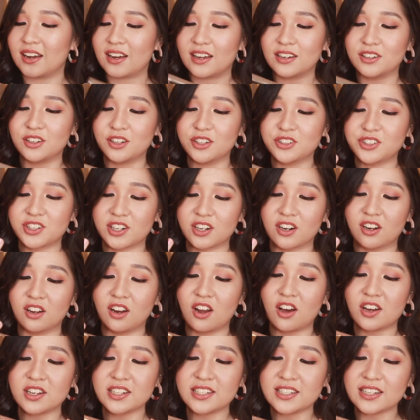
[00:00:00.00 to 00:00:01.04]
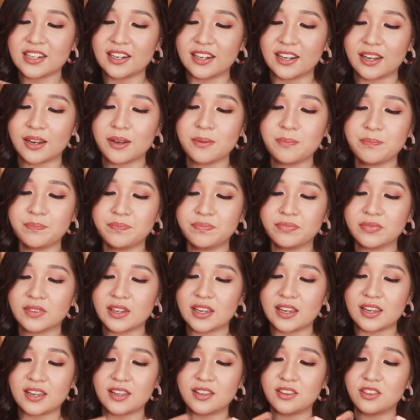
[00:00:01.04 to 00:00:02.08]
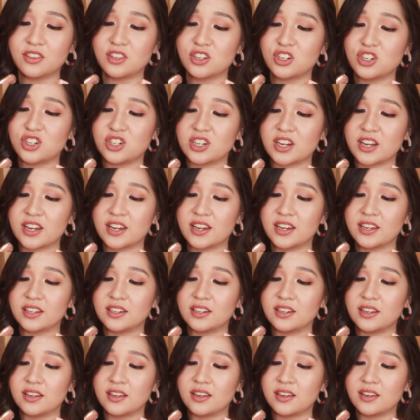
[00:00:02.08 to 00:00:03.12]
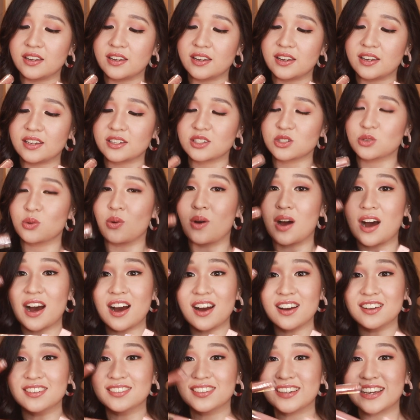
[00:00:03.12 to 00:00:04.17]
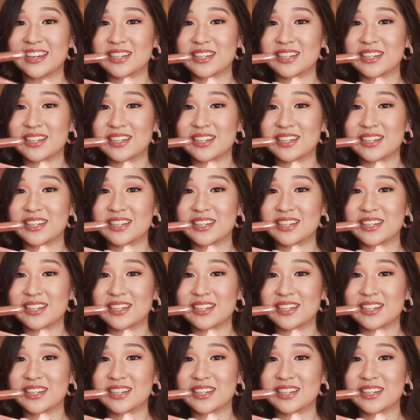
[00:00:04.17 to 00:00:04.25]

an Ultra Glossy Lip in the shade Etoile.